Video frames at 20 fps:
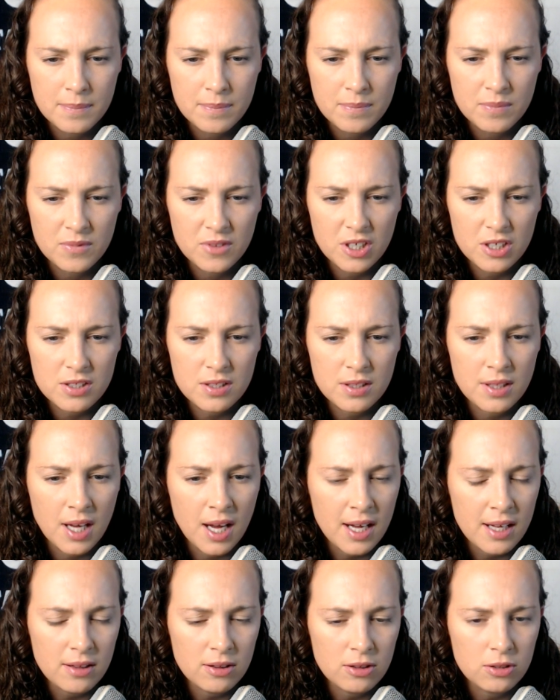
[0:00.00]
Does
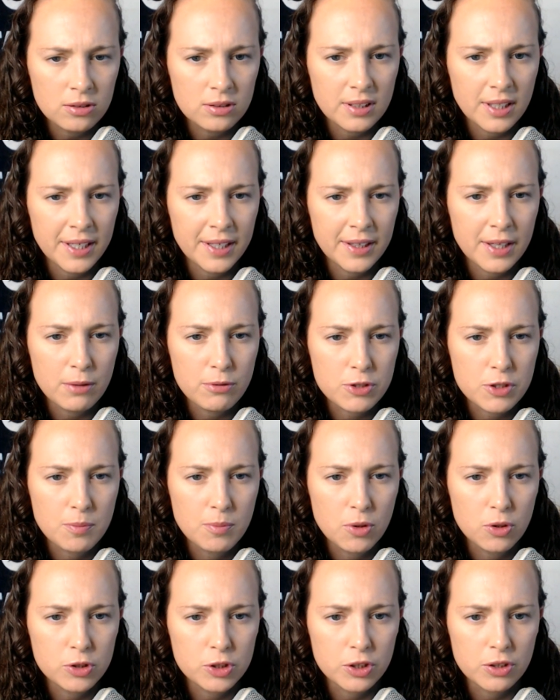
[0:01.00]
not look like there was a
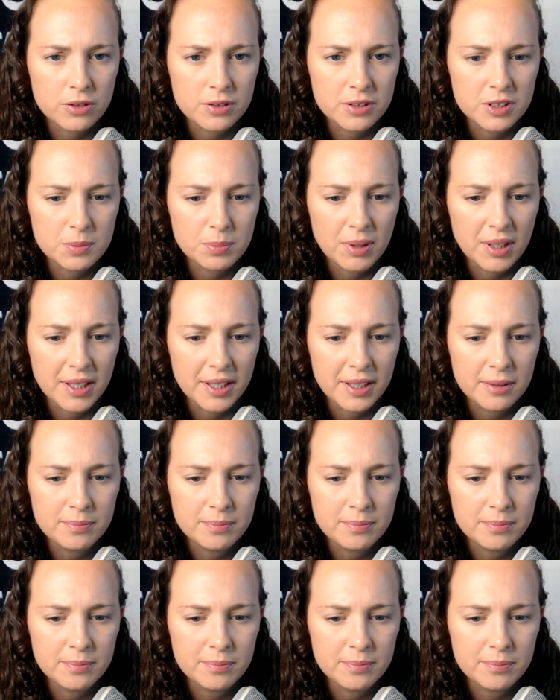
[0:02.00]
motion on this play.